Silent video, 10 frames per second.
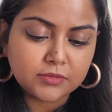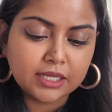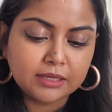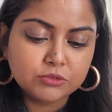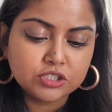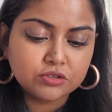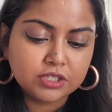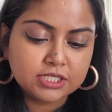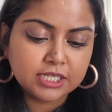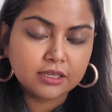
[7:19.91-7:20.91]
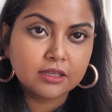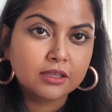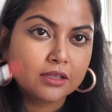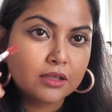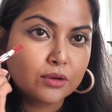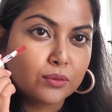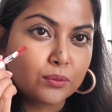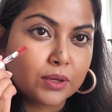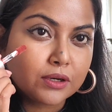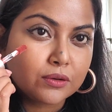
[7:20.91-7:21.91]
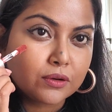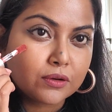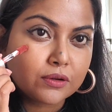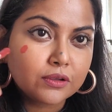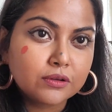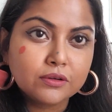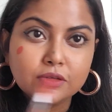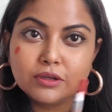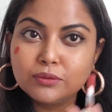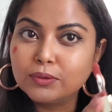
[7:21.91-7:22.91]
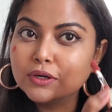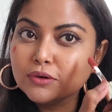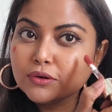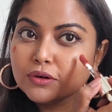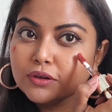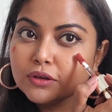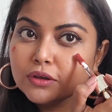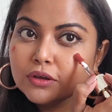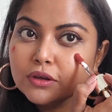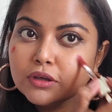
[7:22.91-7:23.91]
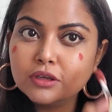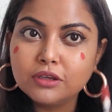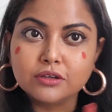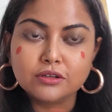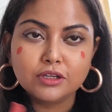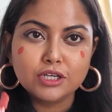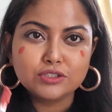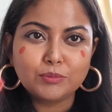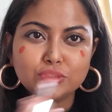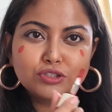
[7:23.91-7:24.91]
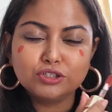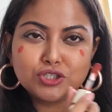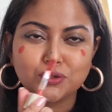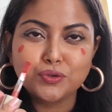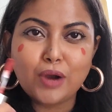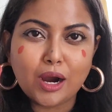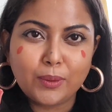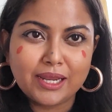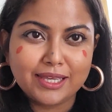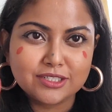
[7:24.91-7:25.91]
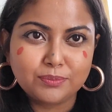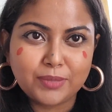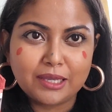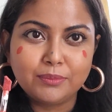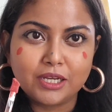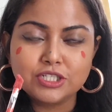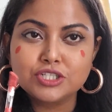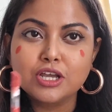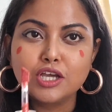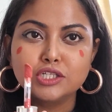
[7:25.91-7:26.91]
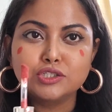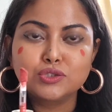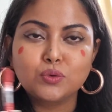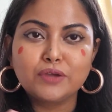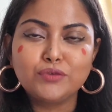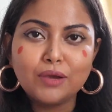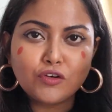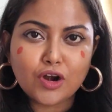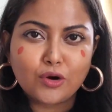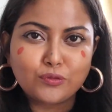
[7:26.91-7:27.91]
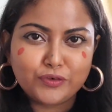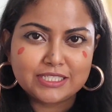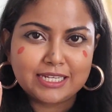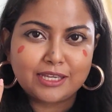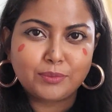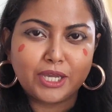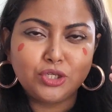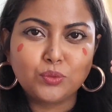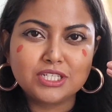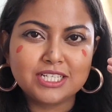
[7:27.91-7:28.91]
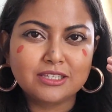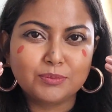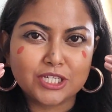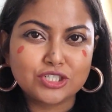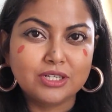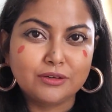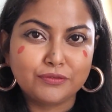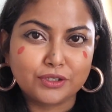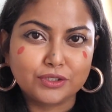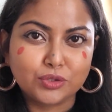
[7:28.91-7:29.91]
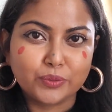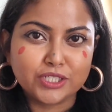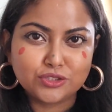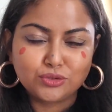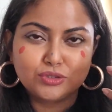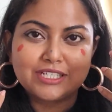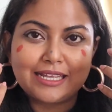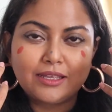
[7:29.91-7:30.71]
And I'm just gonna take one dot here and one dot here. So I'm also going to show you how I like to apply blush. So if you have a round face like mine, you want to take the blush a little further away so you don't